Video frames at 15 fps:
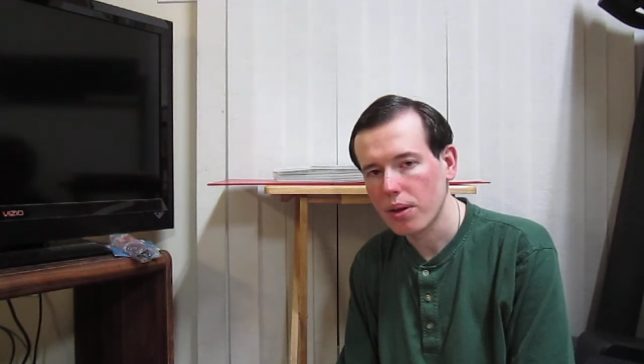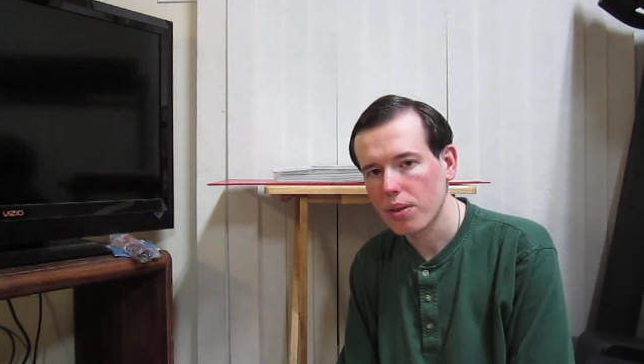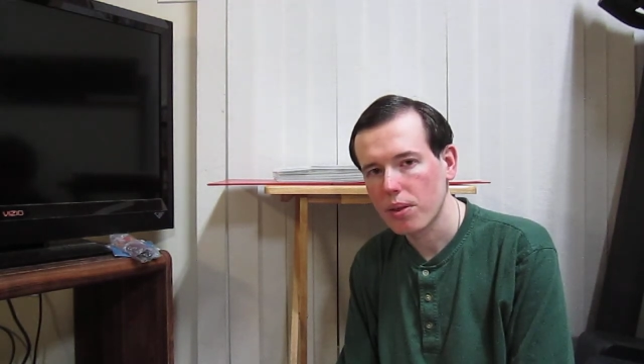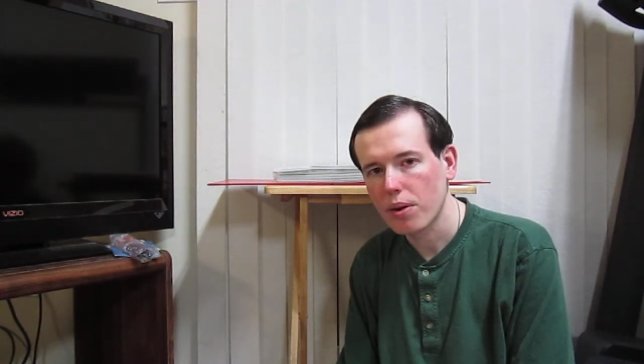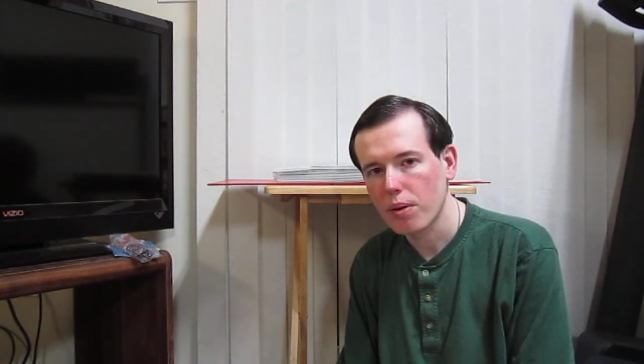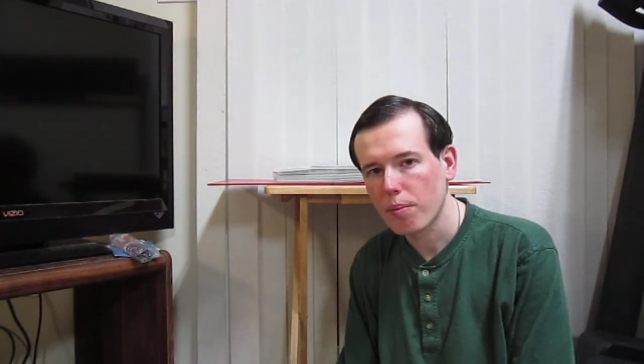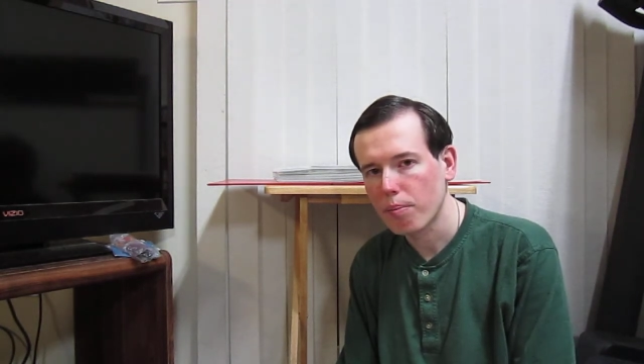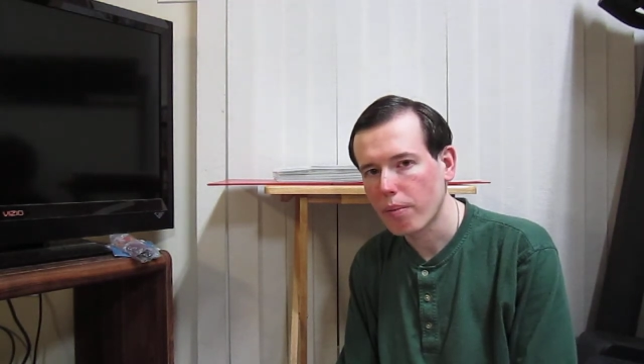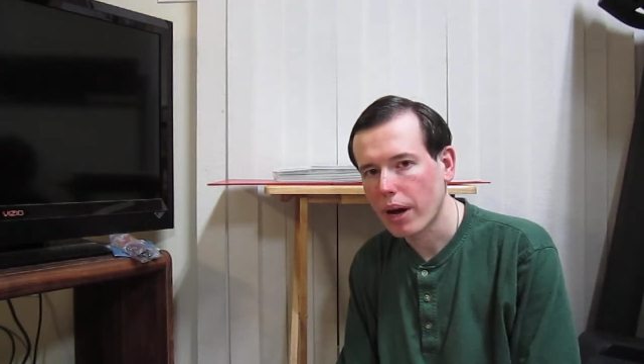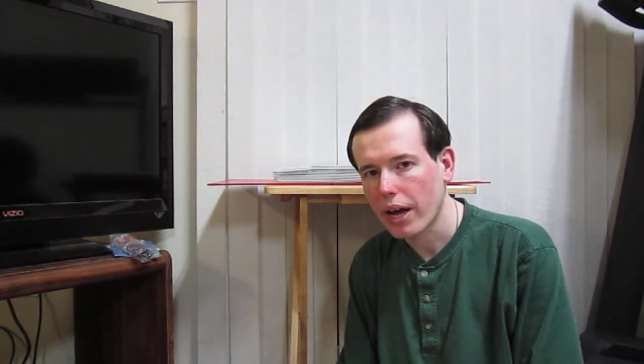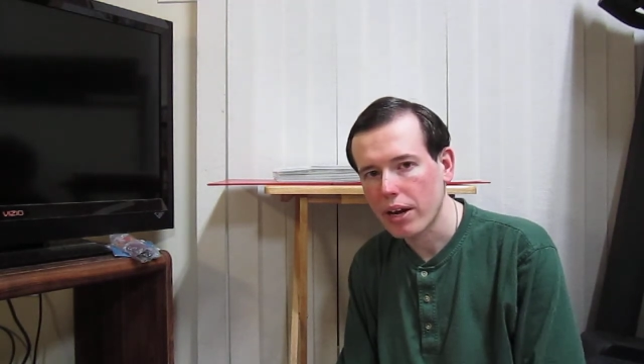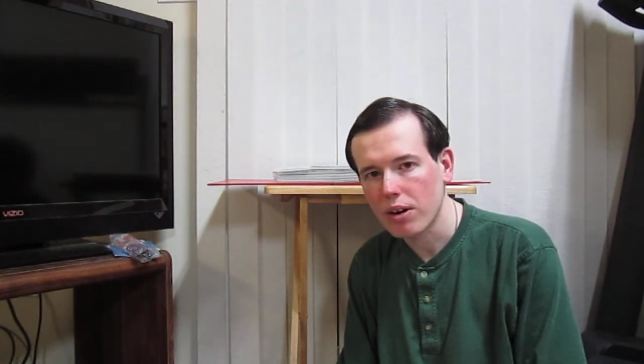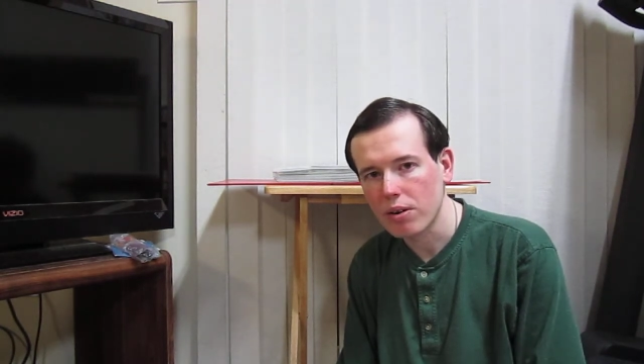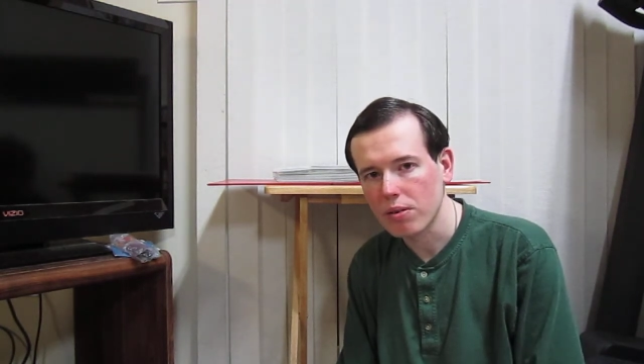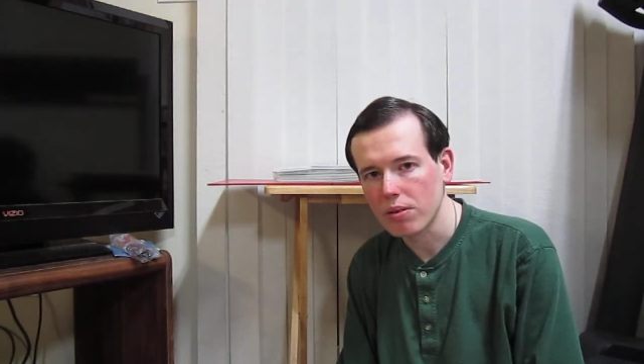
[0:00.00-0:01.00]
their
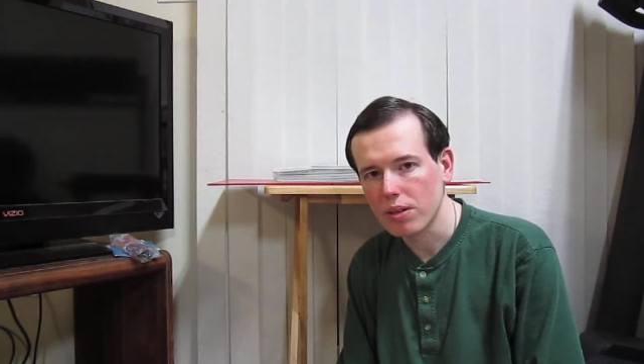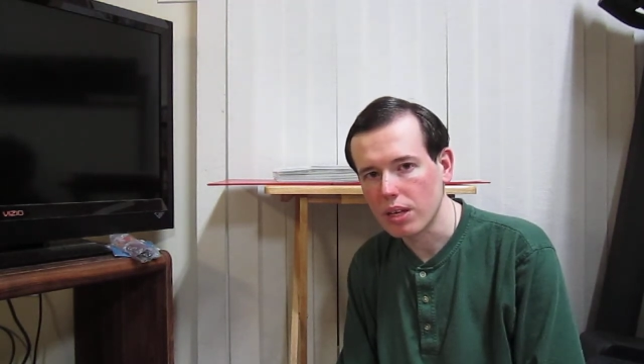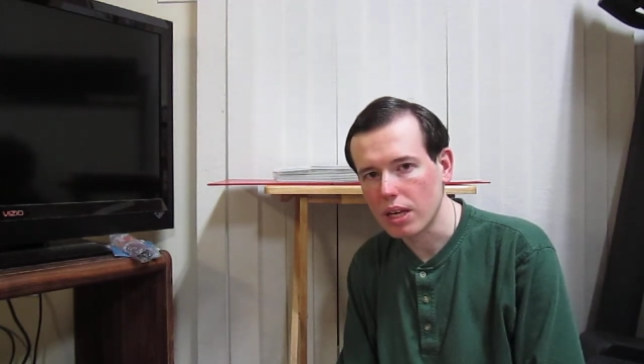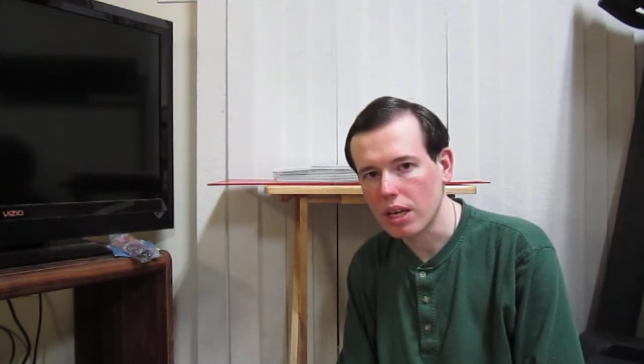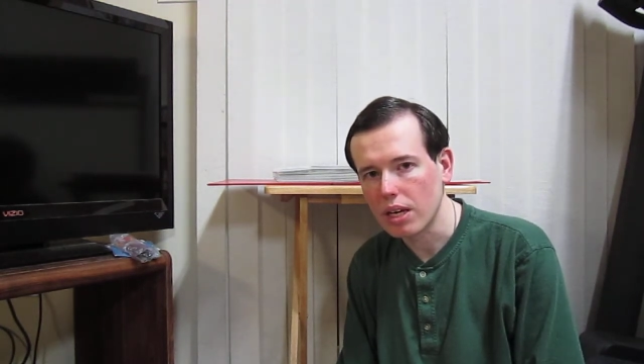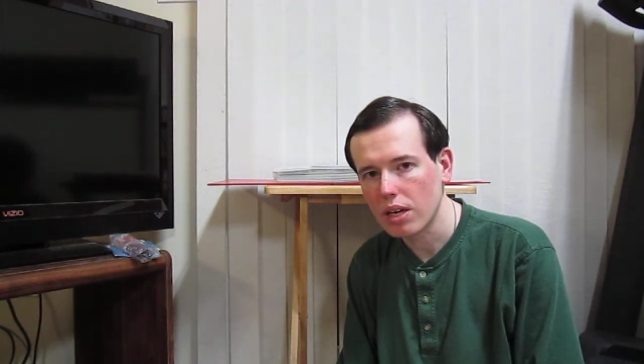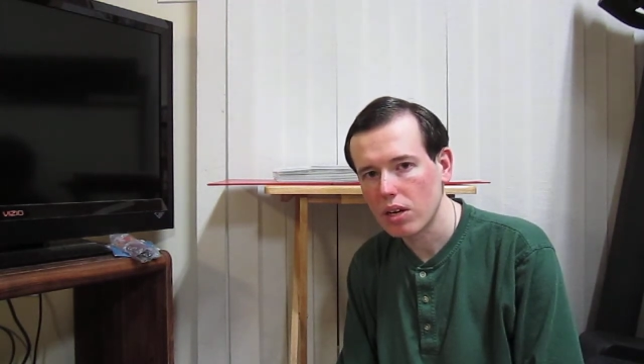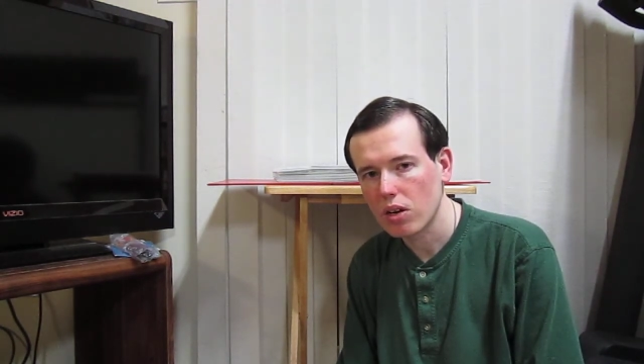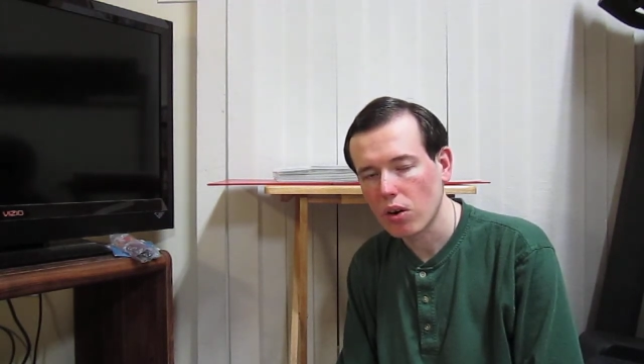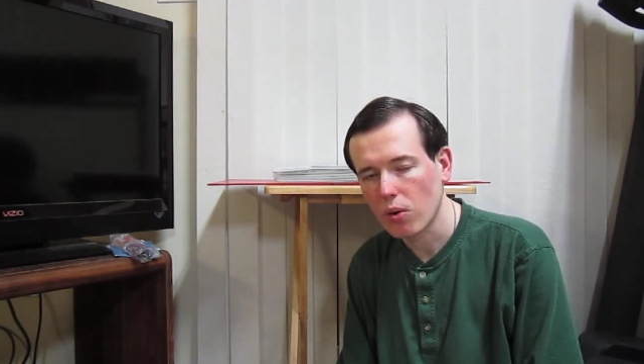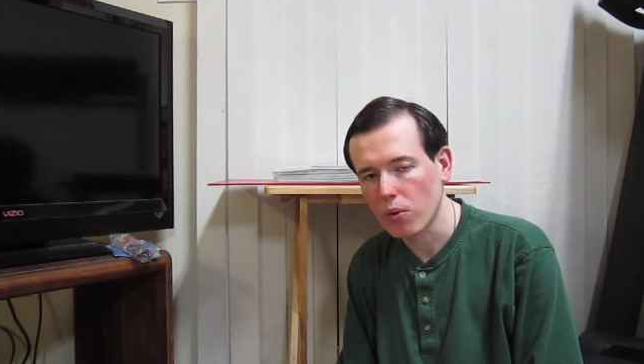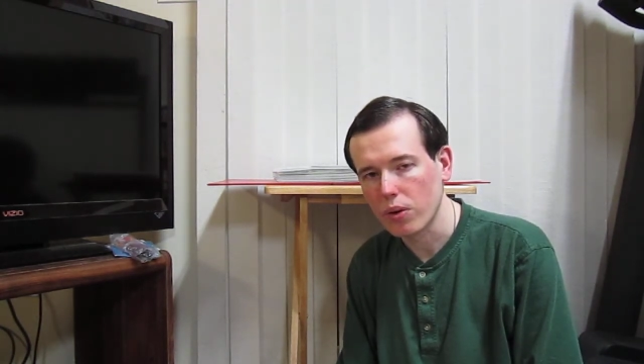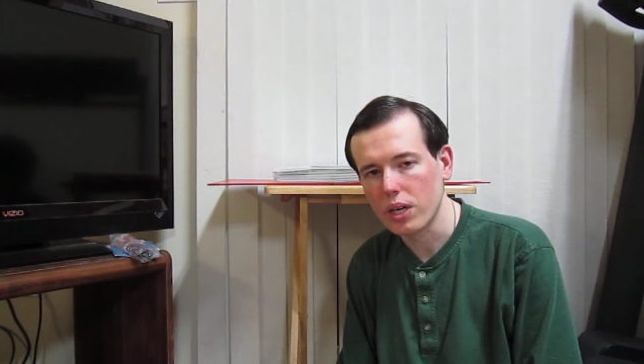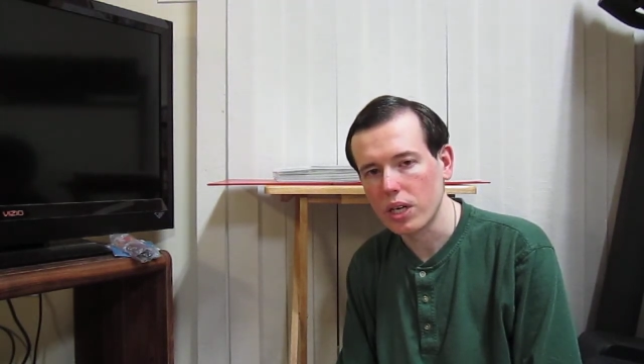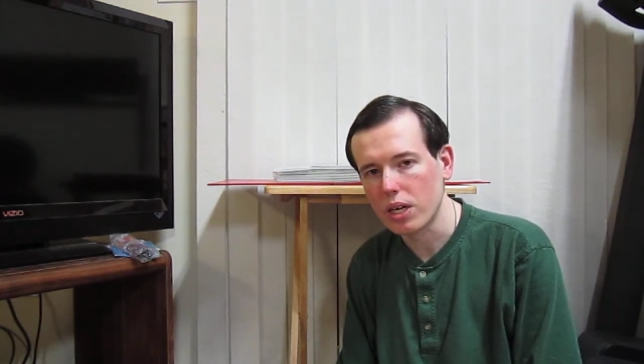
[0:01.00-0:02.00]
minor league
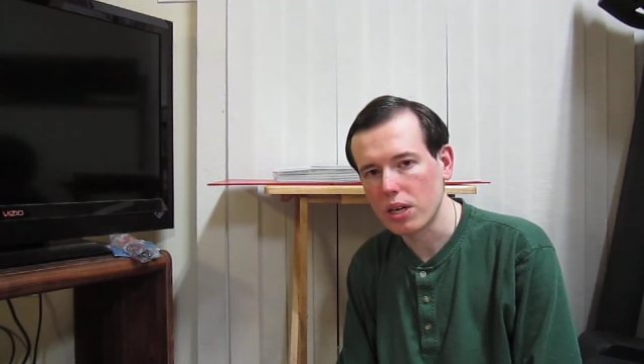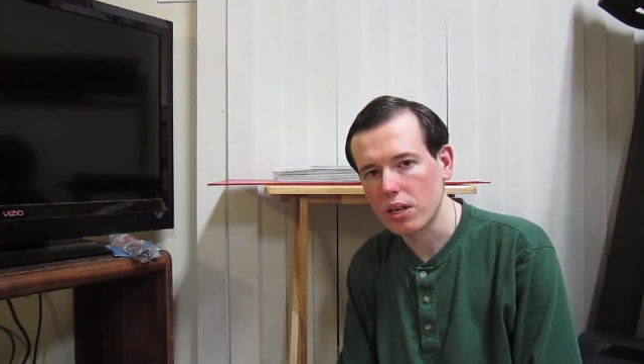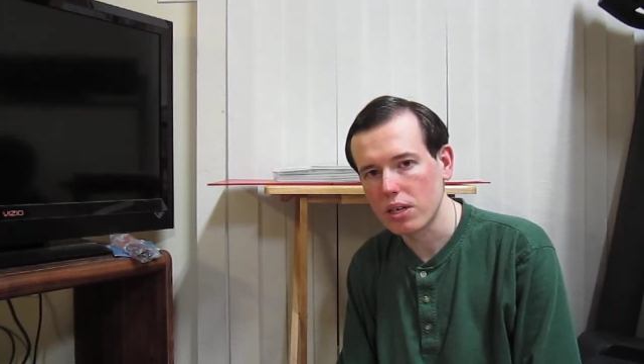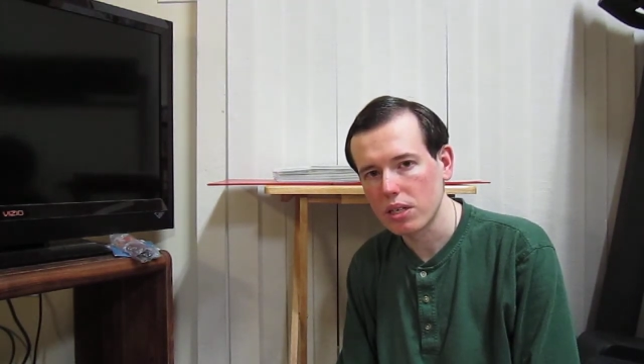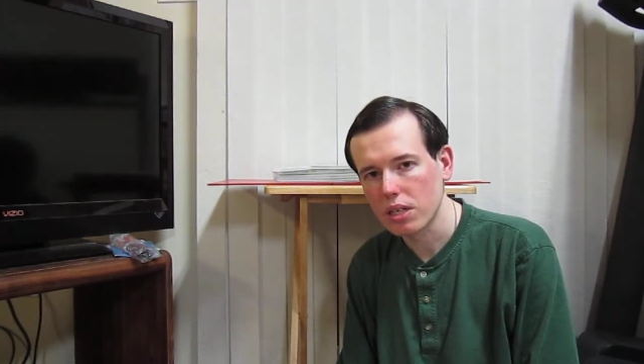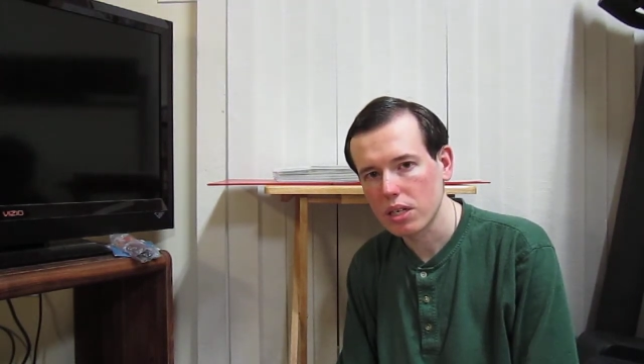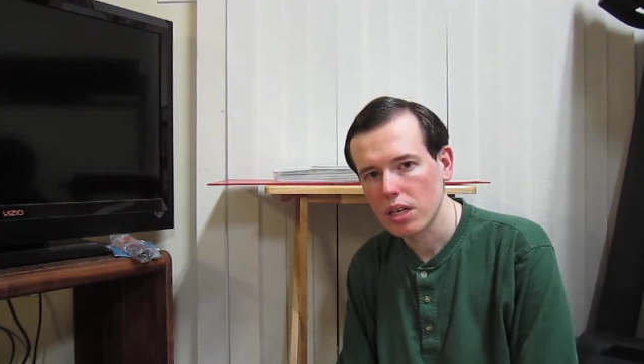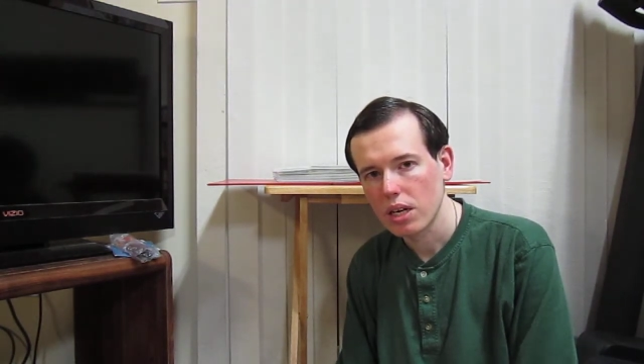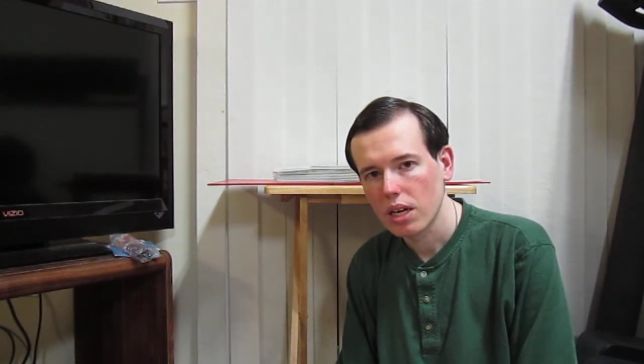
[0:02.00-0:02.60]
careers,